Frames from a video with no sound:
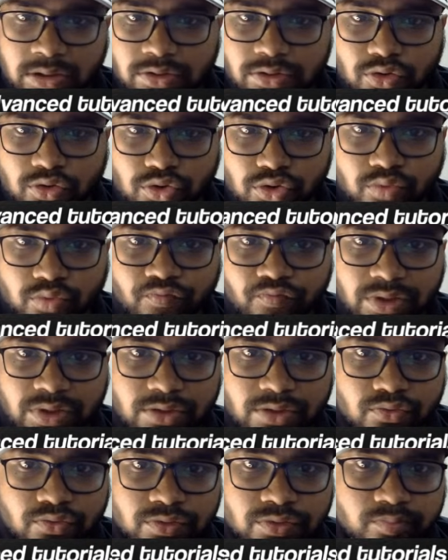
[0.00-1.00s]
YouTube
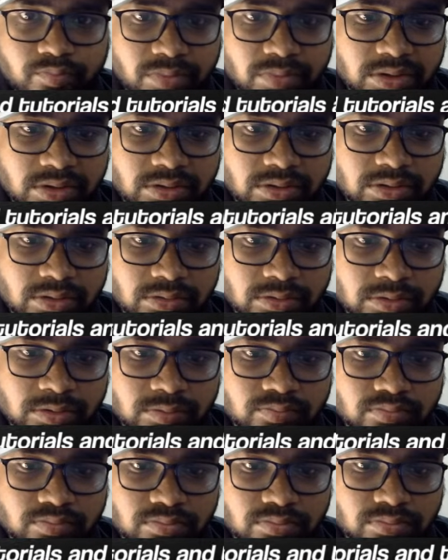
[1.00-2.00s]
videos, but
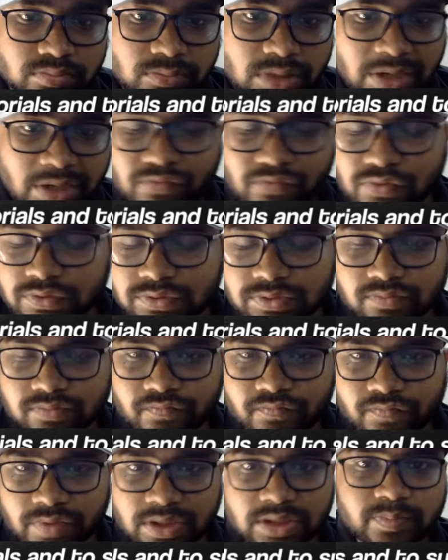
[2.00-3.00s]
I was
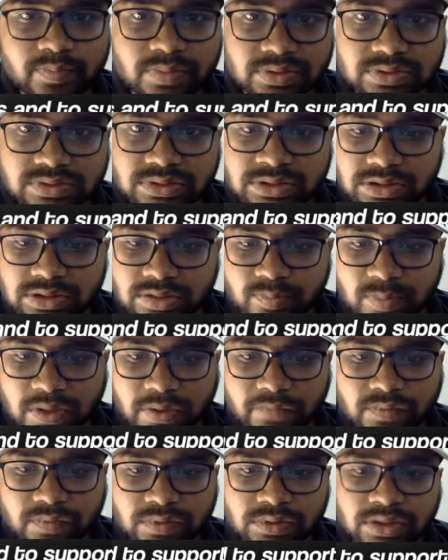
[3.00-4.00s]
very busy in my
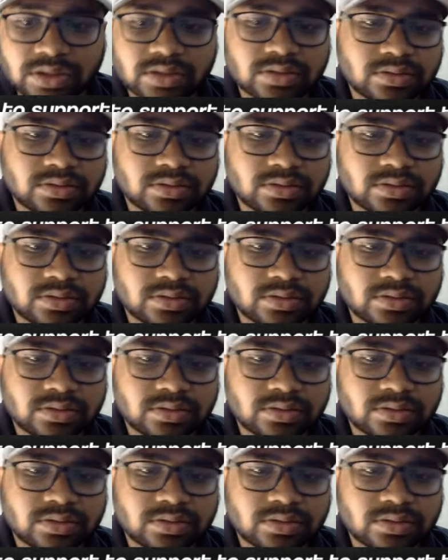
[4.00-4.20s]
work.